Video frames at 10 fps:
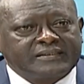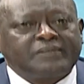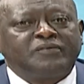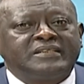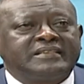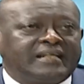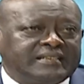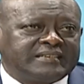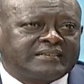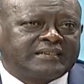some of these
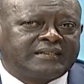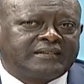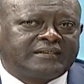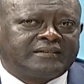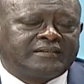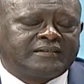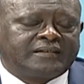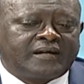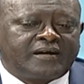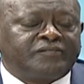challenges
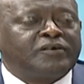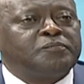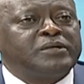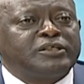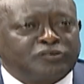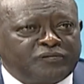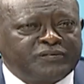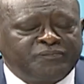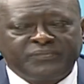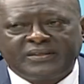have now been resolved.